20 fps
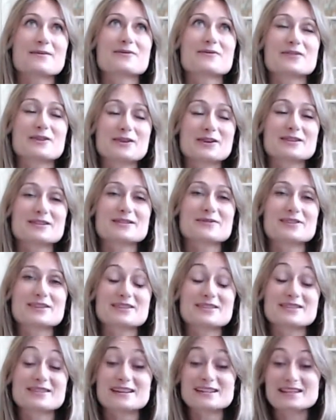philosophy.
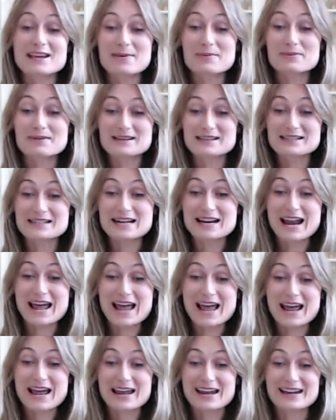So that's happening
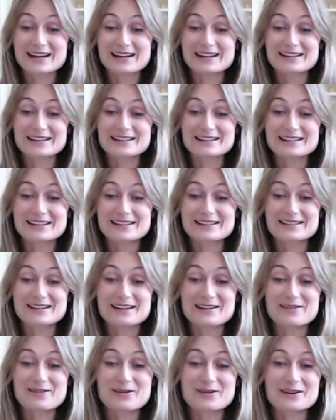today at
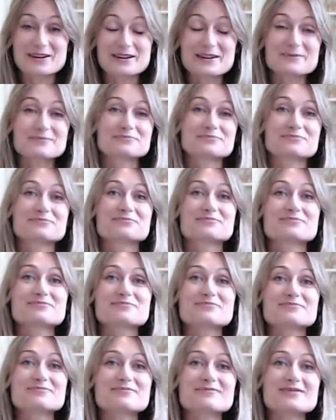9:30.
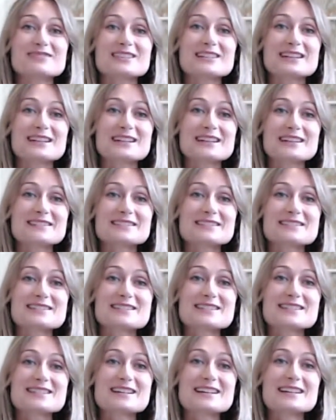And
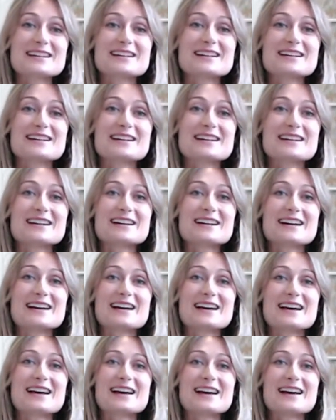
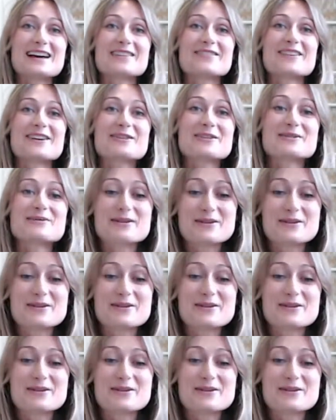welcome